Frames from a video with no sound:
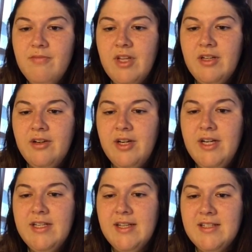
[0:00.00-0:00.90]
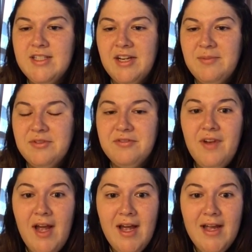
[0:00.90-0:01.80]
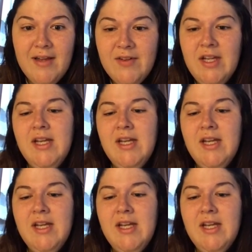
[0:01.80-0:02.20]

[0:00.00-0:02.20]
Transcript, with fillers: All right, that's chapter five.